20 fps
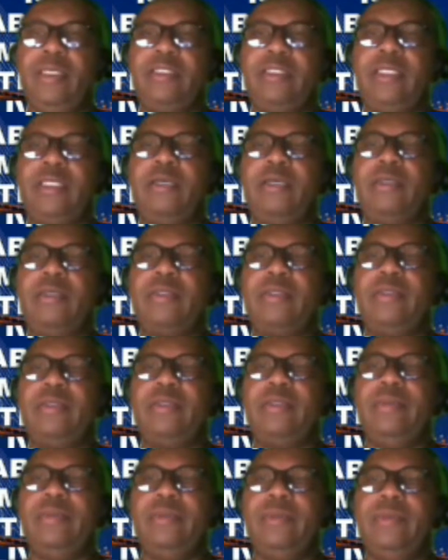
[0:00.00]
Morning talk.
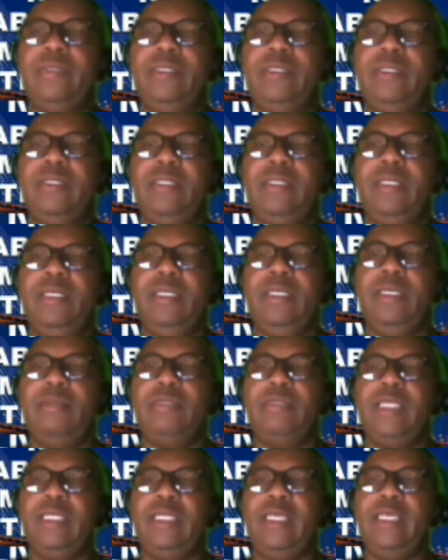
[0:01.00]

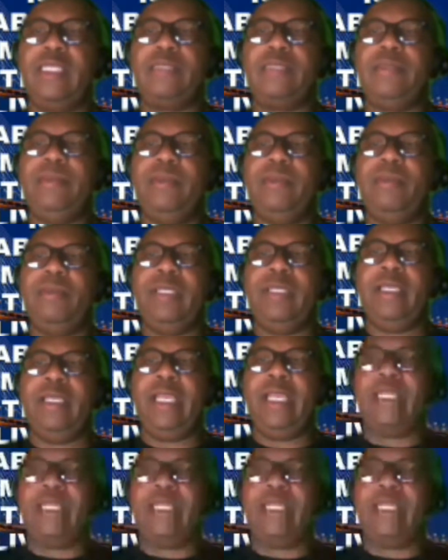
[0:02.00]
Trying to catch people when